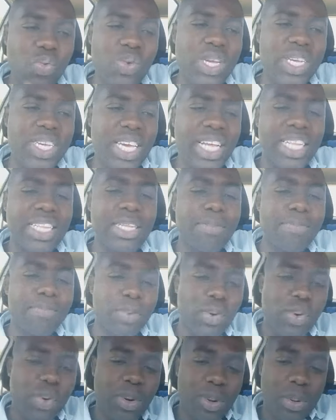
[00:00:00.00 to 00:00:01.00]
weaken the
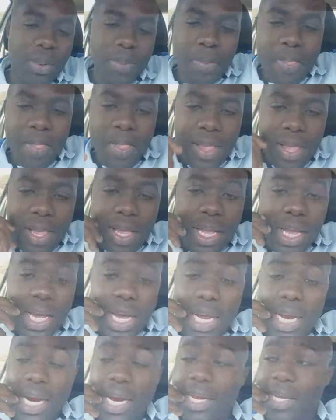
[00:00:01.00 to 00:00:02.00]
bull.
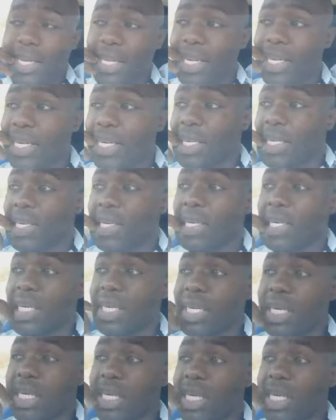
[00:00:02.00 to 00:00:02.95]
And I think he,